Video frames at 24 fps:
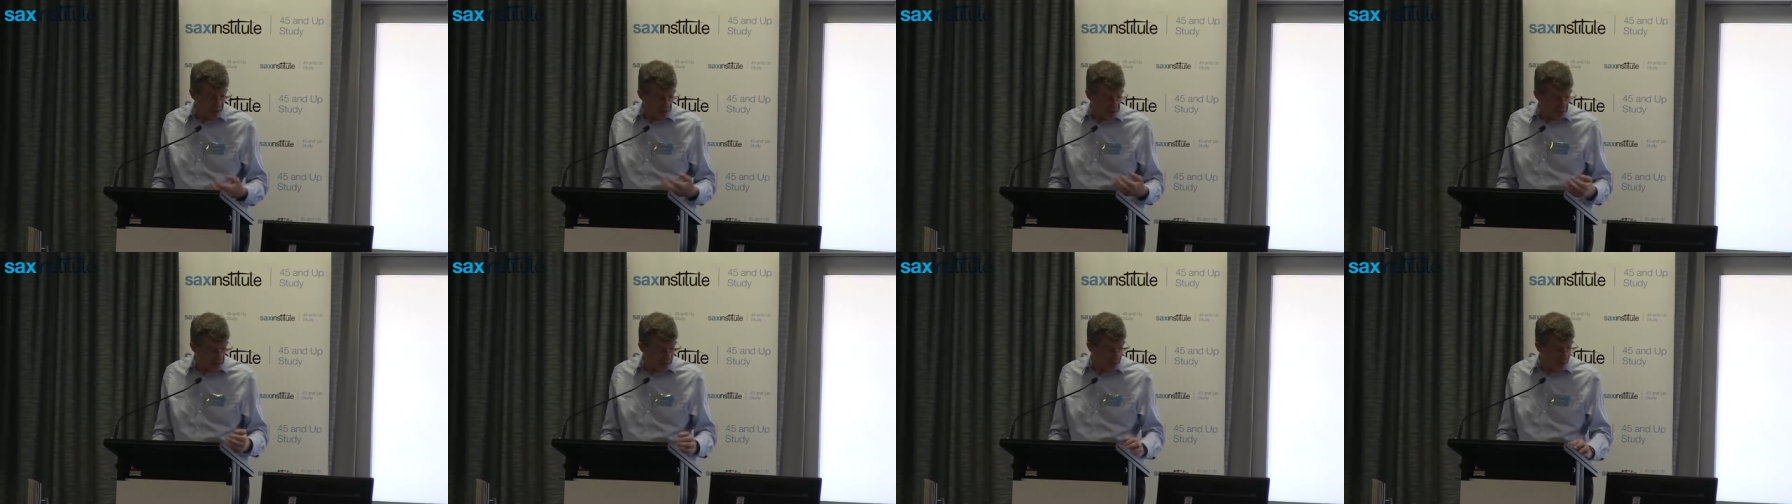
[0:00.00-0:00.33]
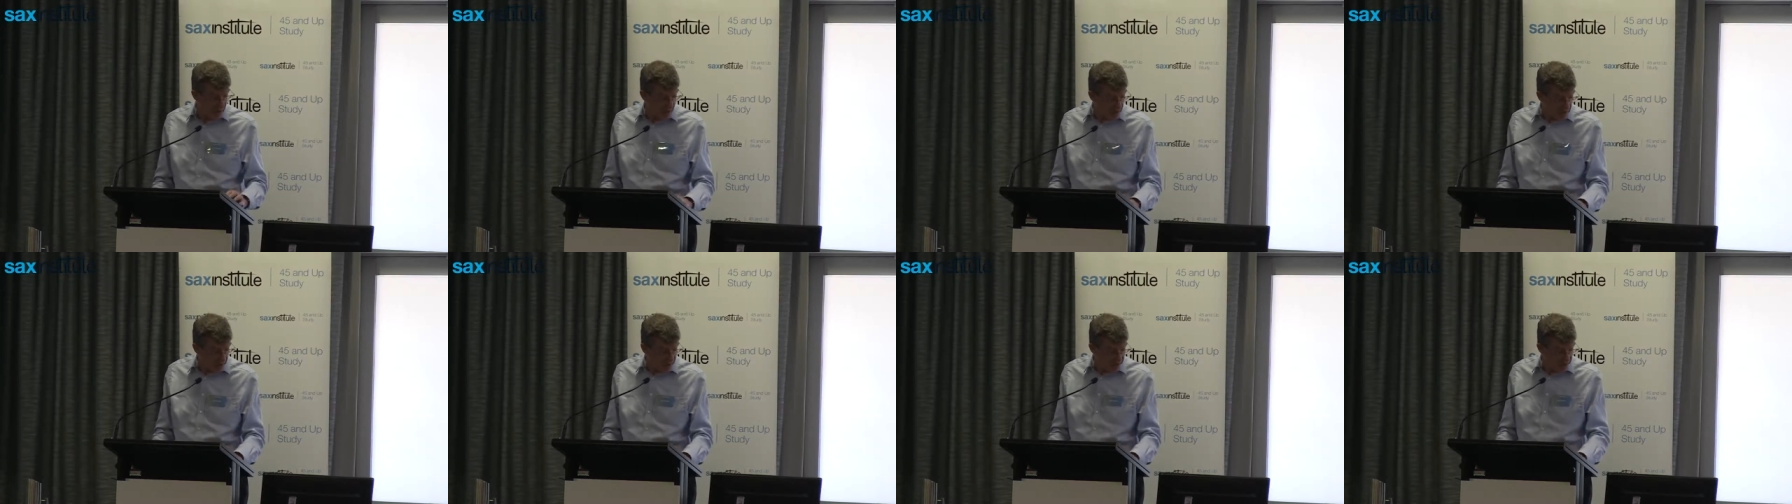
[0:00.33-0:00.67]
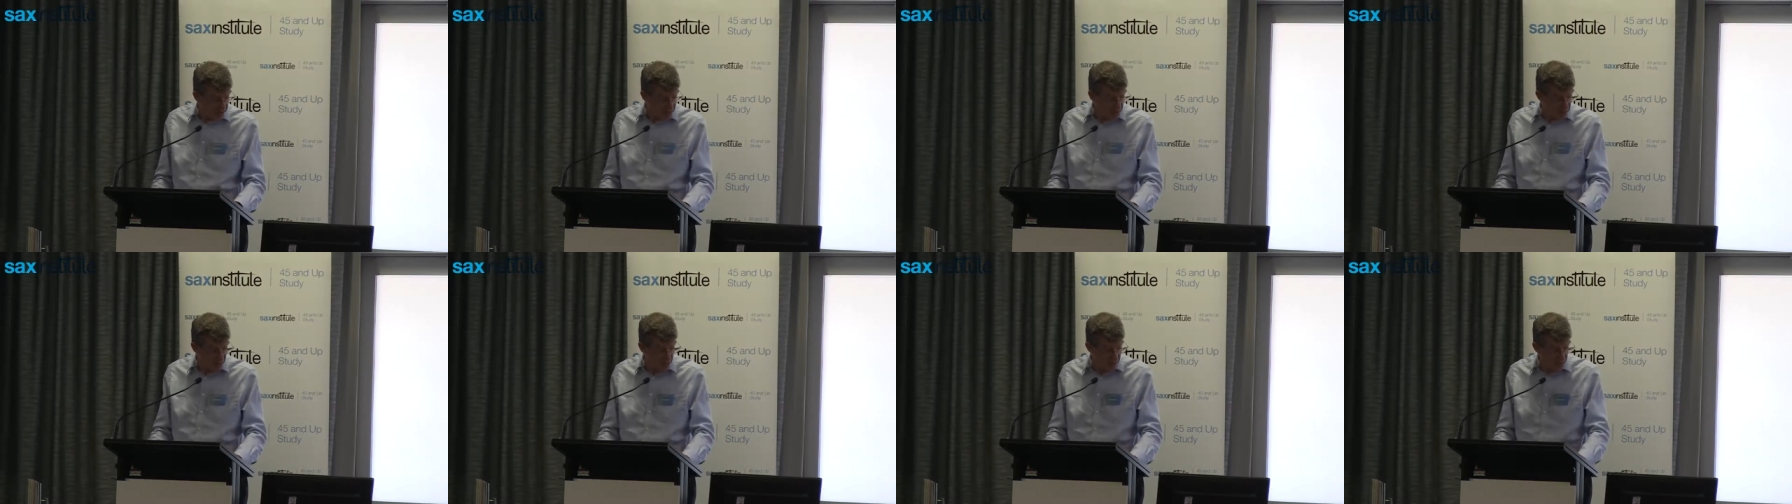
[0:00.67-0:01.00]
these are data for
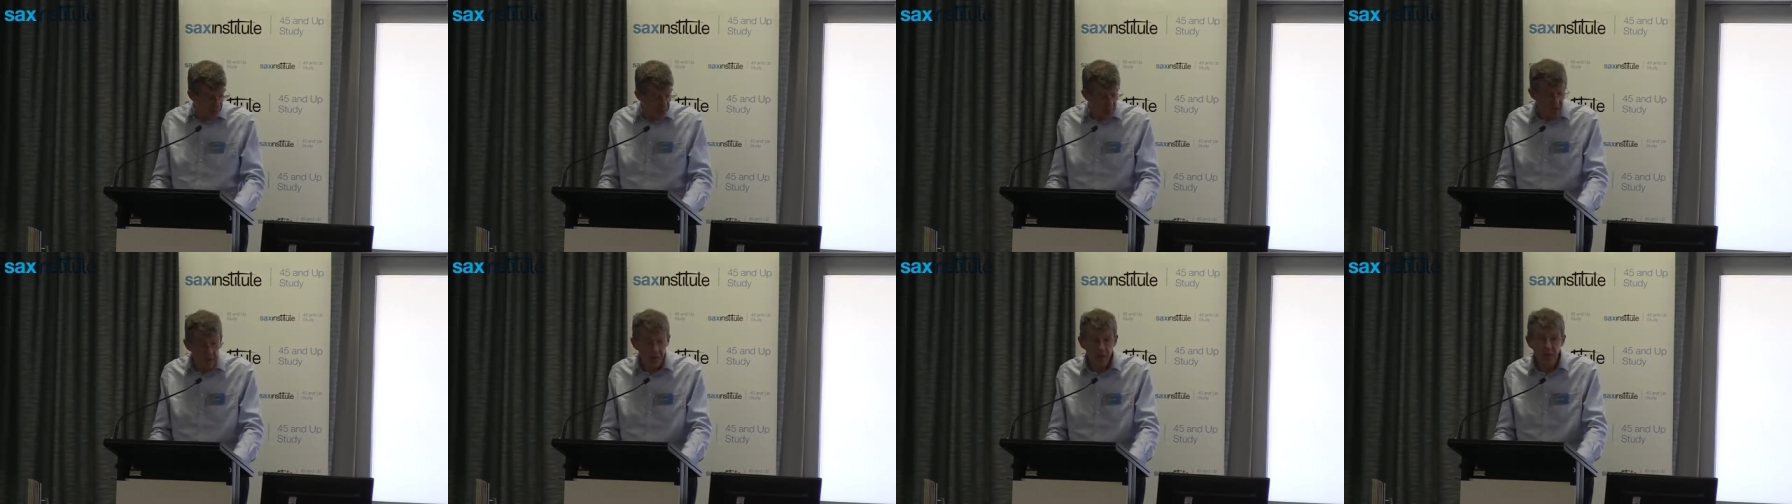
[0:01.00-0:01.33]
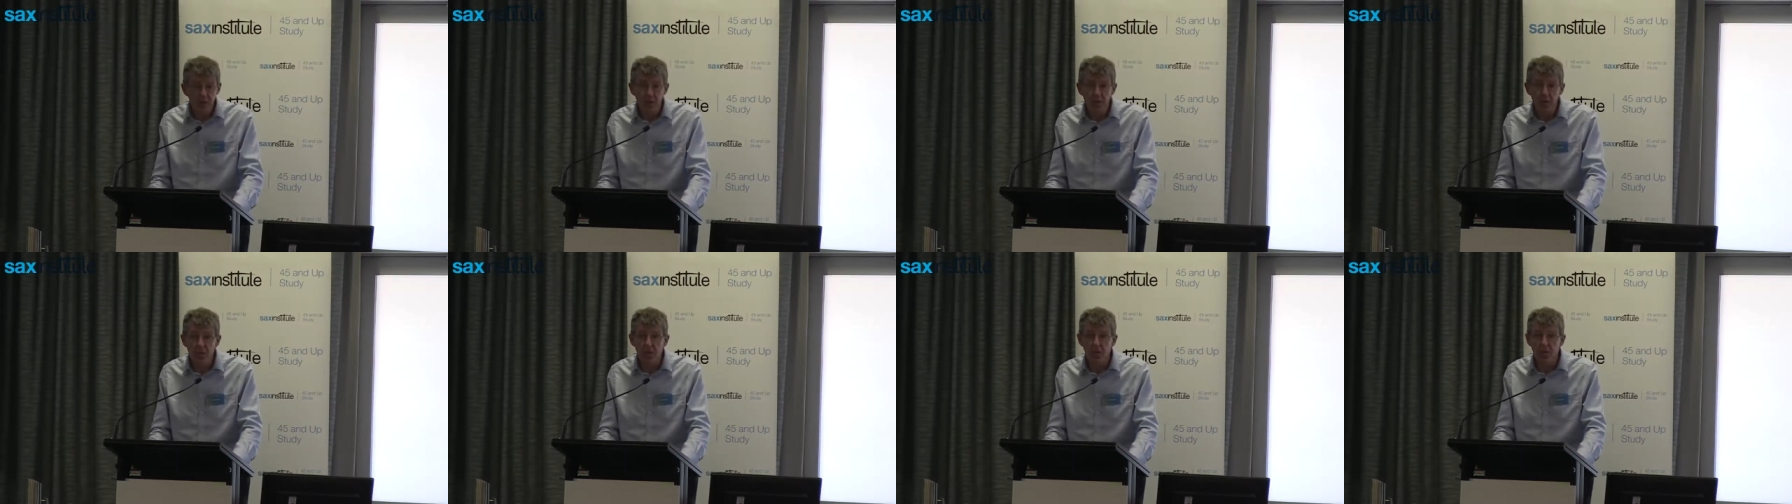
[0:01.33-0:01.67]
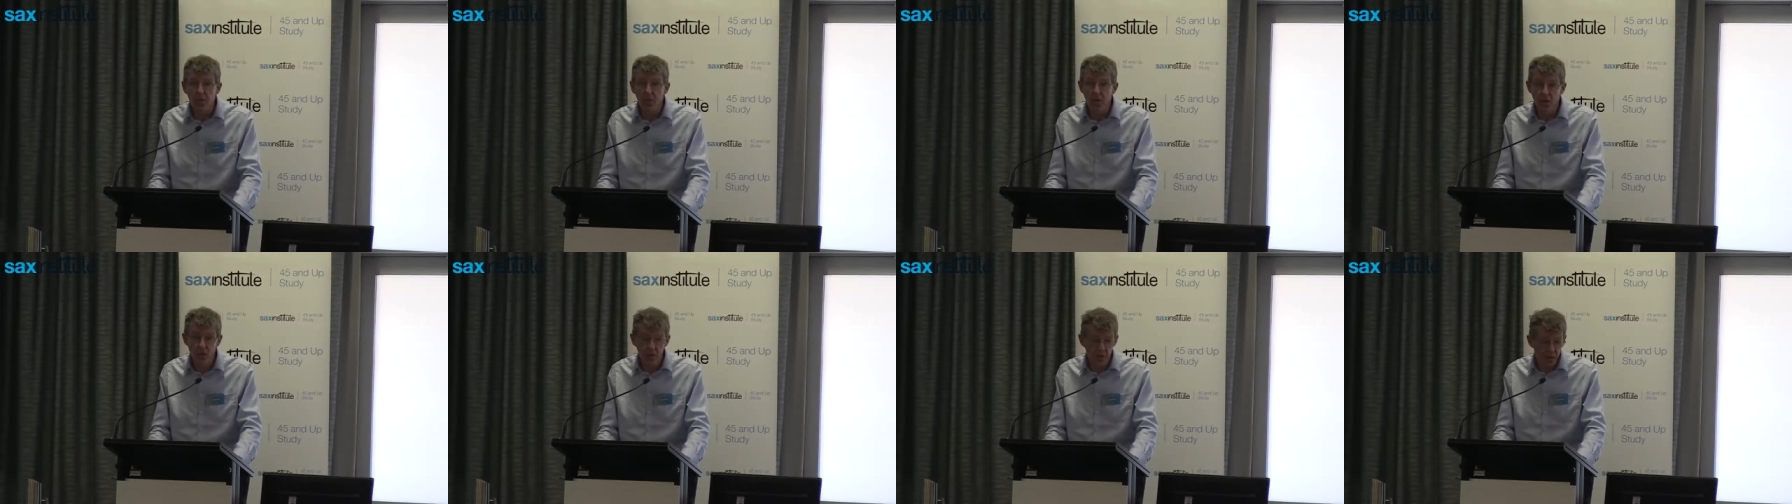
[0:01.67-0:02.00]
Julia Brotherton and
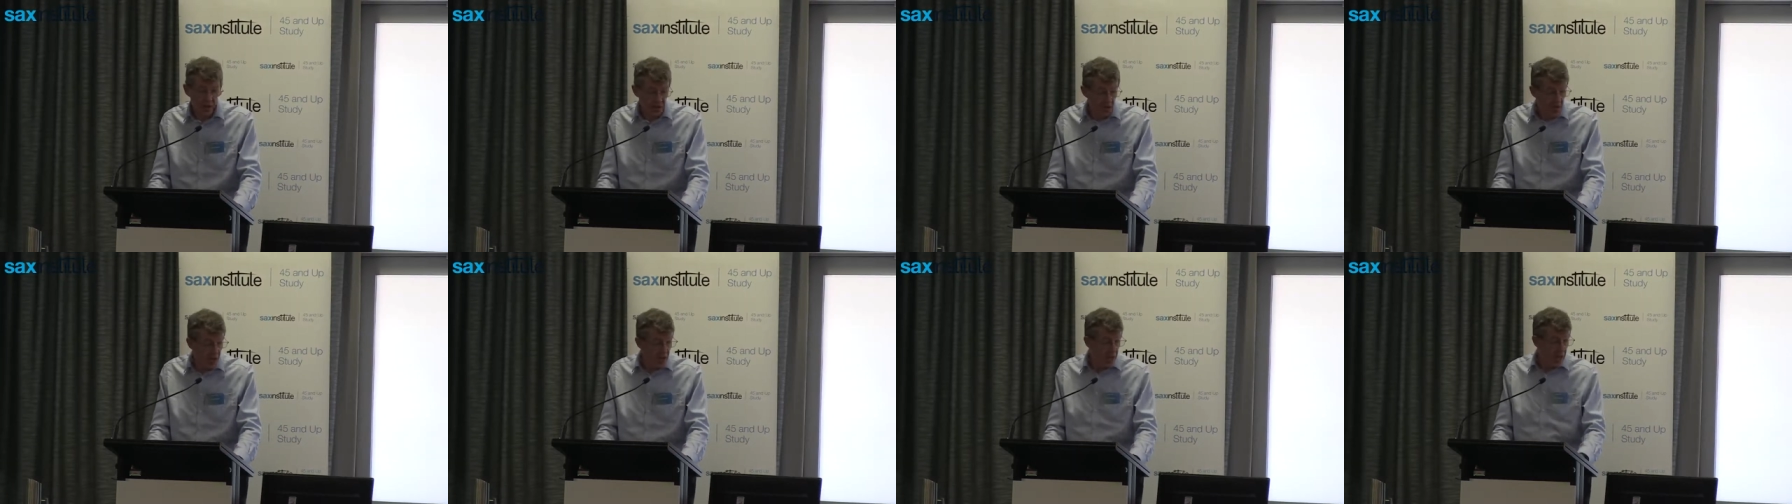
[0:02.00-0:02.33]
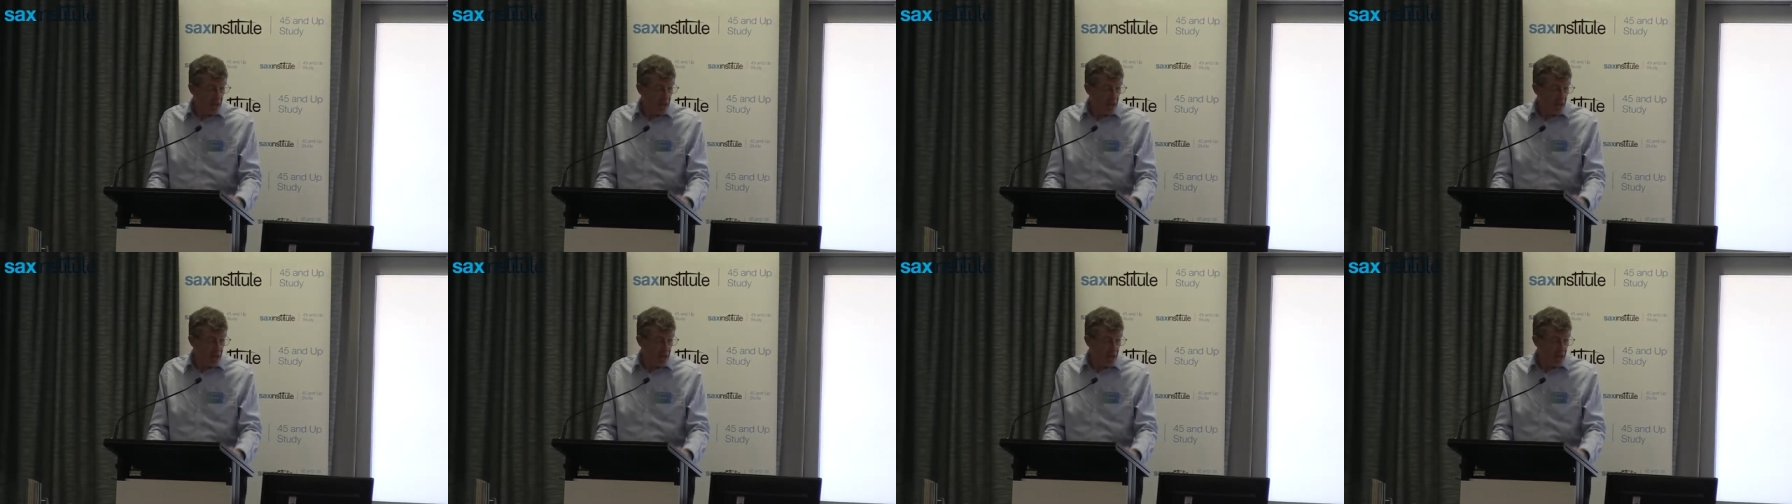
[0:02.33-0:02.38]
her colleagues,